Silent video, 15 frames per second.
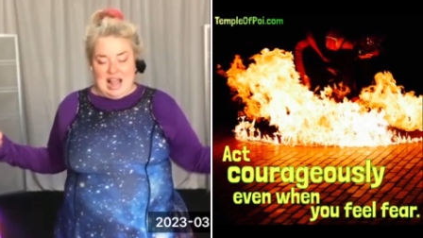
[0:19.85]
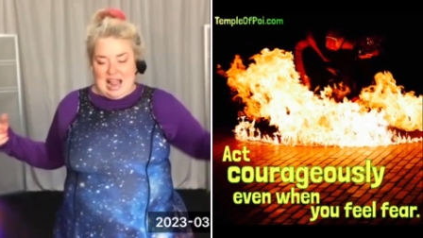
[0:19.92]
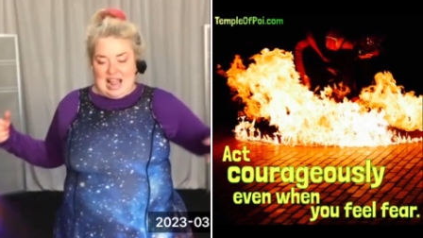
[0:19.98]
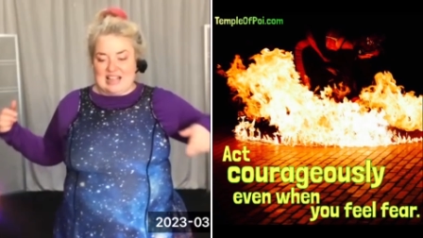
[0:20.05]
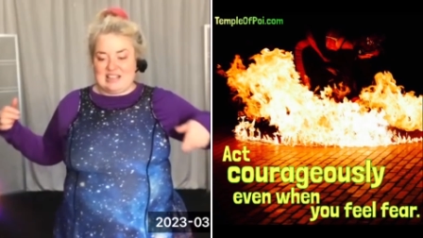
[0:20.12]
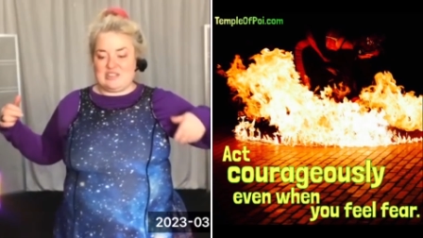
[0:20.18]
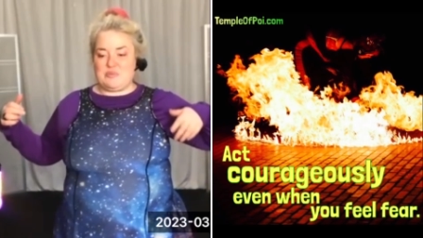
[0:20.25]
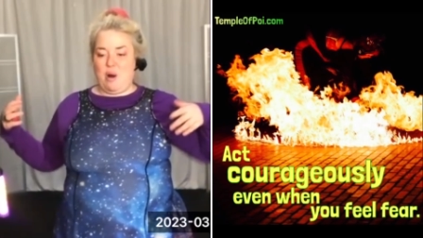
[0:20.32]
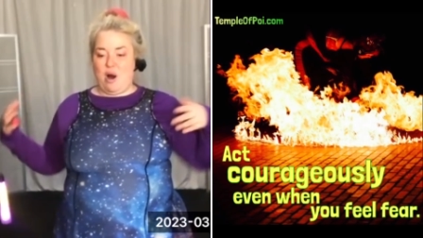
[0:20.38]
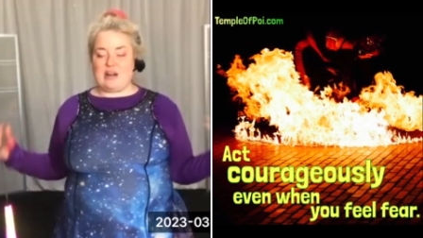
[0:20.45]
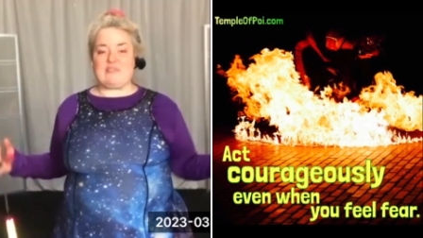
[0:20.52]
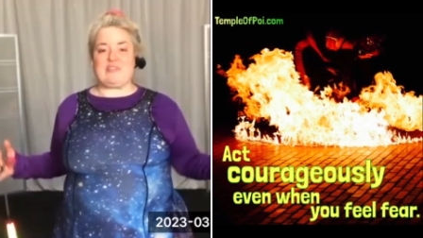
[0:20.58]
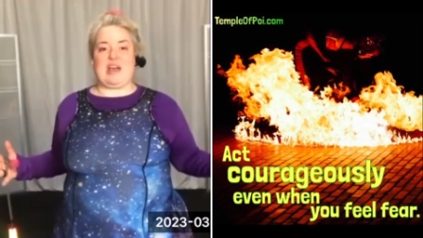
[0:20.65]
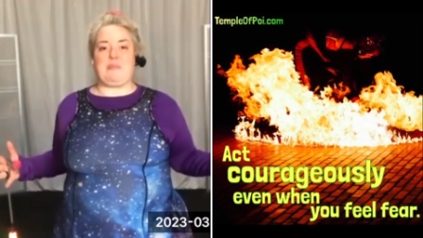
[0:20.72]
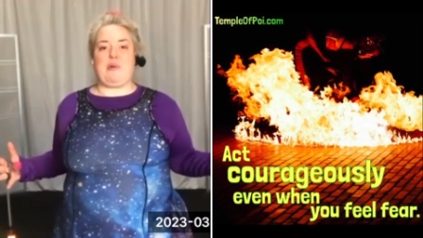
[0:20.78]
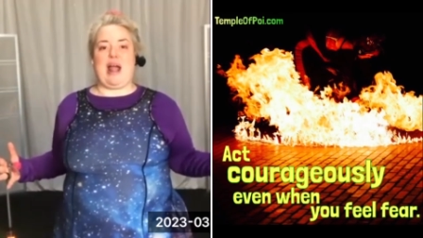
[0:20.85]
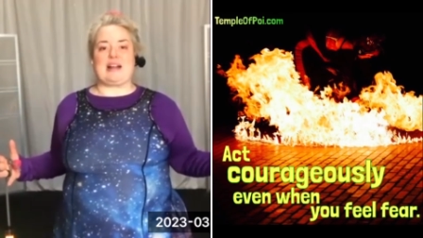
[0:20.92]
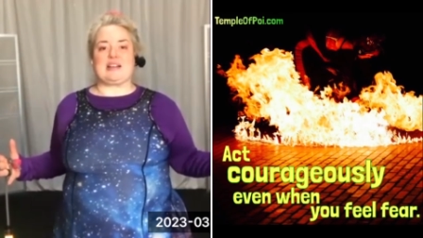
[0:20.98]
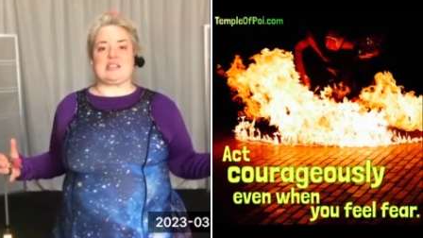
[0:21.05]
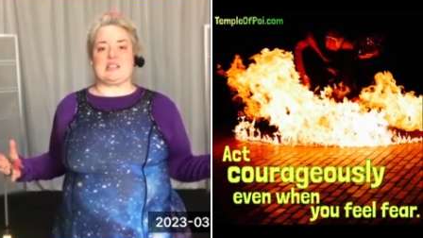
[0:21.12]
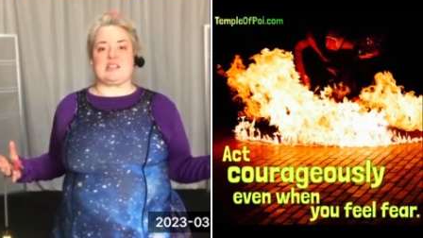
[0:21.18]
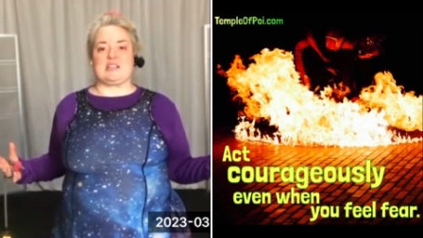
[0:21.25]
And part of that
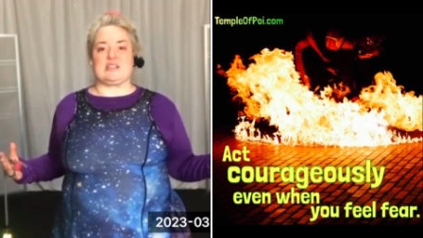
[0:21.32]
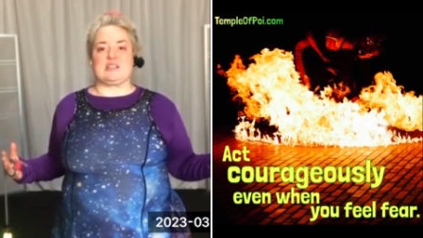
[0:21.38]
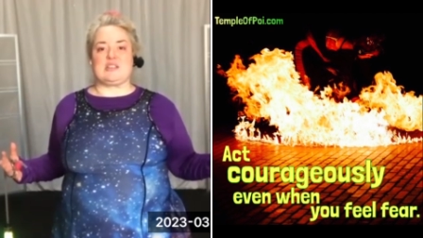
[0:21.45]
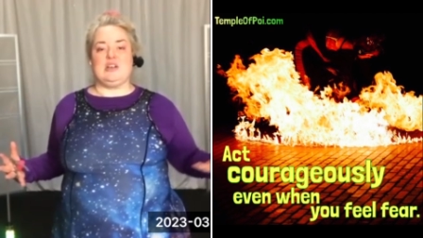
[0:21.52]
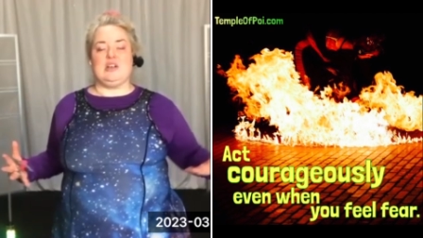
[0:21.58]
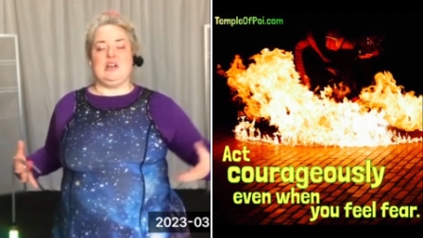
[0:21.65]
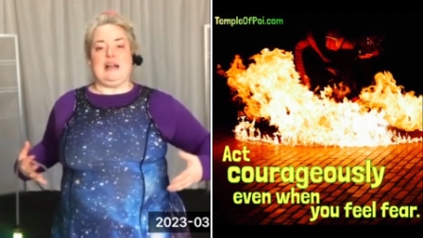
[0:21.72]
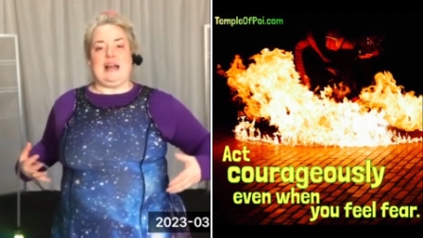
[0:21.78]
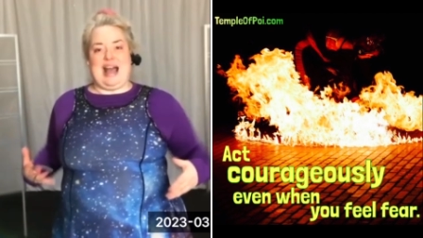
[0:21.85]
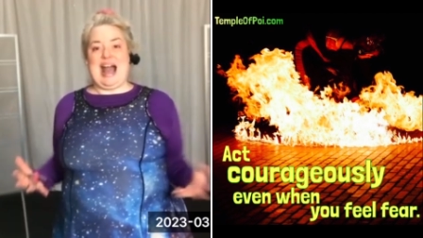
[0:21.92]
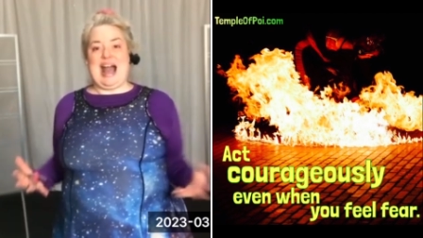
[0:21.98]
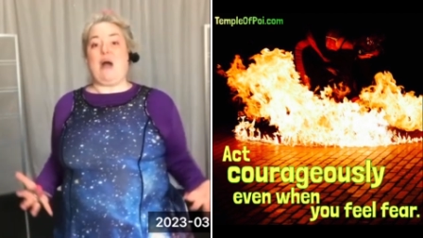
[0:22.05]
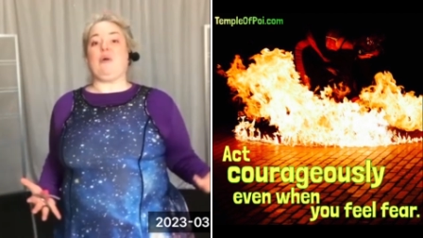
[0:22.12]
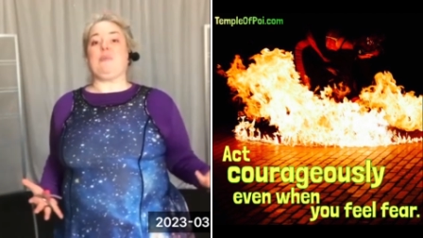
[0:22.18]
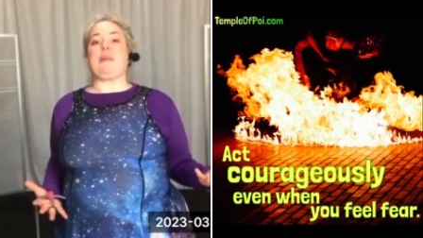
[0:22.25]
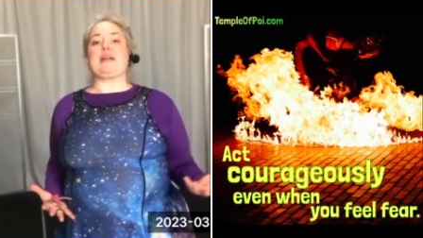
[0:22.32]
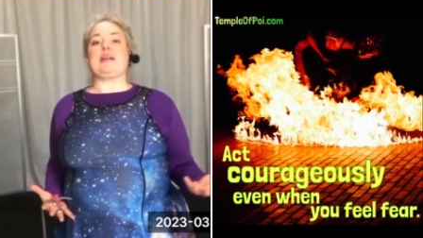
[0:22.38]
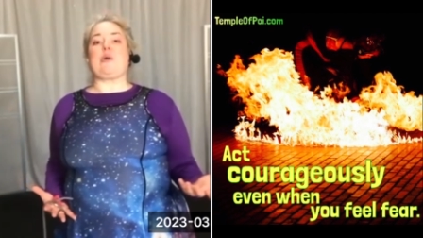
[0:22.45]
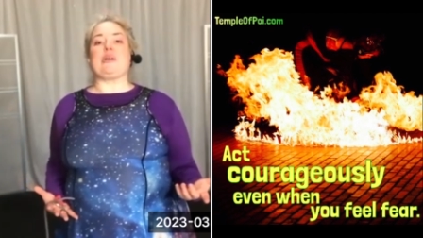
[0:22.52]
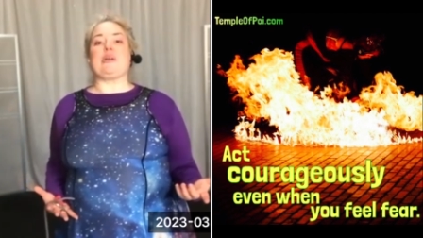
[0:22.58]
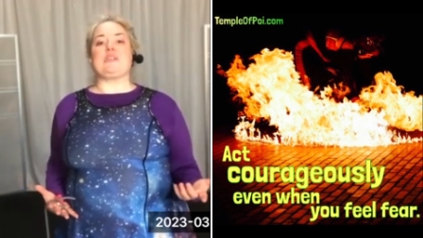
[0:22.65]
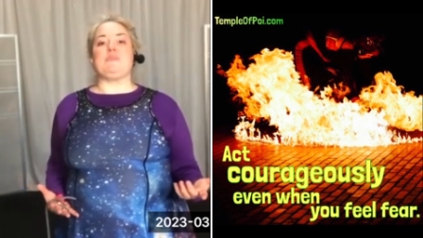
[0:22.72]
practice is how am I
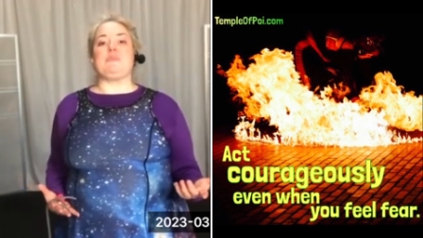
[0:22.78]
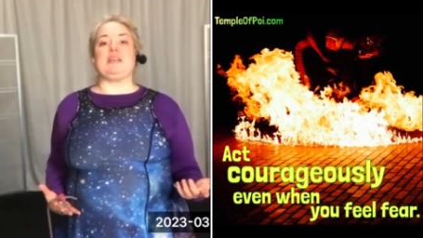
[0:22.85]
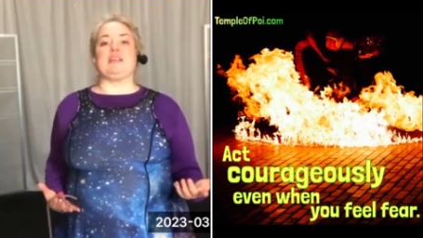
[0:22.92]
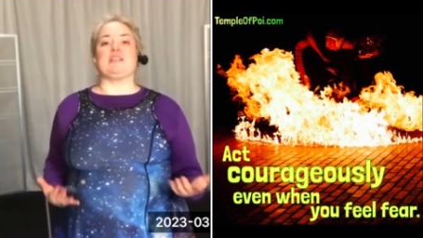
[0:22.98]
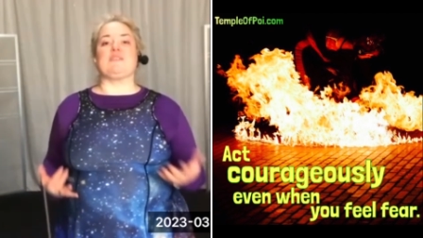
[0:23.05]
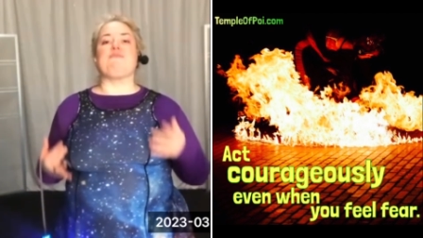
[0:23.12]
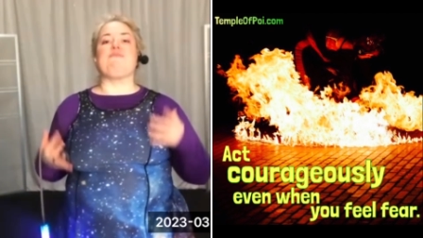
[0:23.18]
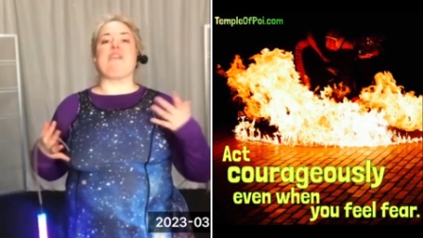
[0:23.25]
going to be in the